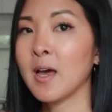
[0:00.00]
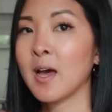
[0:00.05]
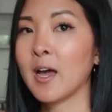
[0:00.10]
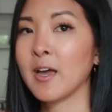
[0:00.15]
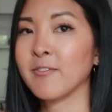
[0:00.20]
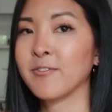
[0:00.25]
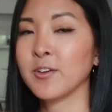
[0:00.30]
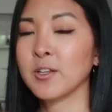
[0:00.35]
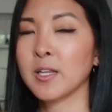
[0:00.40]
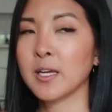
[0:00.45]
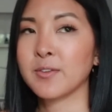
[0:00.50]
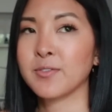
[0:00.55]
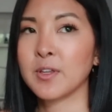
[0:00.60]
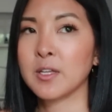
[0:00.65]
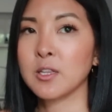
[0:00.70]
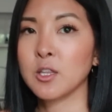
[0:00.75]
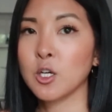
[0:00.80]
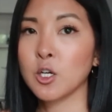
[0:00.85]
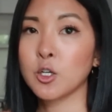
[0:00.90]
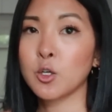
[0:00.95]
I feel like they
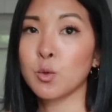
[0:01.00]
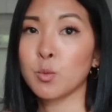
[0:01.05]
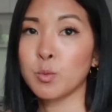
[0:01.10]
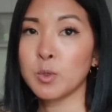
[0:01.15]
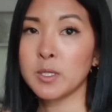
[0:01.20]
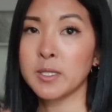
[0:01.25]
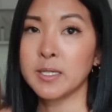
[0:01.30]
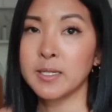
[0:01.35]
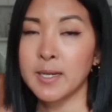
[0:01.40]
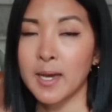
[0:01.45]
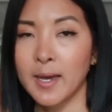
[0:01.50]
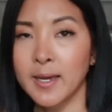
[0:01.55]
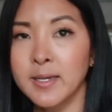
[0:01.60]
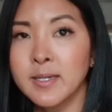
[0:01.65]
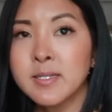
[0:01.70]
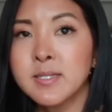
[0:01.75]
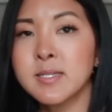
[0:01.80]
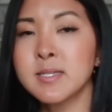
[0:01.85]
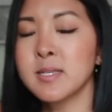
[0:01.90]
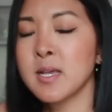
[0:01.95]
look really
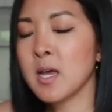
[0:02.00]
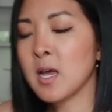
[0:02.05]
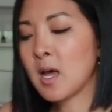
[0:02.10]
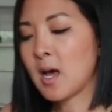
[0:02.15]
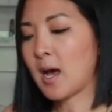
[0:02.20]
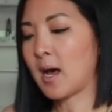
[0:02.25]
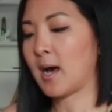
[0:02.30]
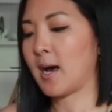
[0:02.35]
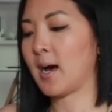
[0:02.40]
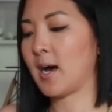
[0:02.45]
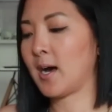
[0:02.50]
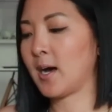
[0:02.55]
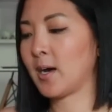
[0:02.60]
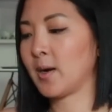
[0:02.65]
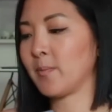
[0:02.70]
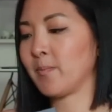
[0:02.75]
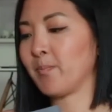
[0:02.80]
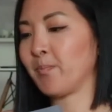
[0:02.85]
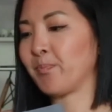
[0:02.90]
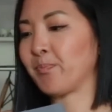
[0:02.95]
nice,
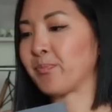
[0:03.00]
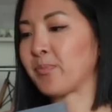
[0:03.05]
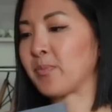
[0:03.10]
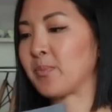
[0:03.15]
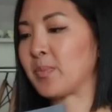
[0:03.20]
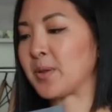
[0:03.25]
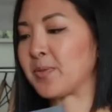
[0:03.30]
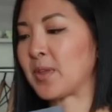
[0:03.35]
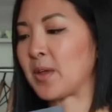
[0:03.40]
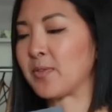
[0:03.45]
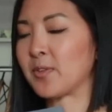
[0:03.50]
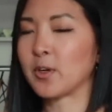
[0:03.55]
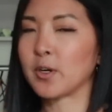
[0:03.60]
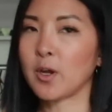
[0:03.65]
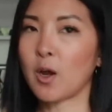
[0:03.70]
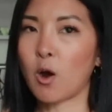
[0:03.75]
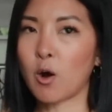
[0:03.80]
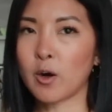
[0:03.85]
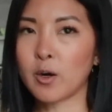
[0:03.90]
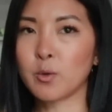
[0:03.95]
um, but then they
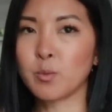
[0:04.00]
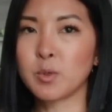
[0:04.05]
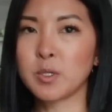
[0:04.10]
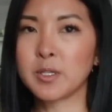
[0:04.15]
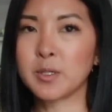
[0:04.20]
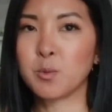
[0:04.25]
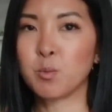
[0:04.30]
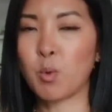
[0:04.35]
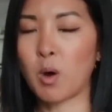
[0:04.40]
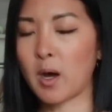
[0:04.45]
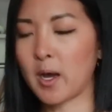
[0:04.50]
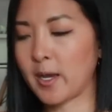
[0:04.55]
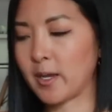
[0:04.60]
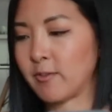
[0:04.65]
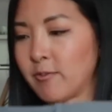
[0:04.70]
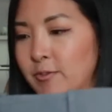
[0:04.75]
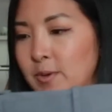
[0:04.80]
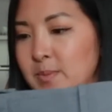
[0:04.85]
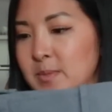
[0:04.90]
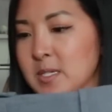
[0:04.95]
are really wide
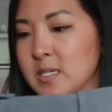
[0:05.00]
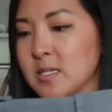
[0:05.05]
from the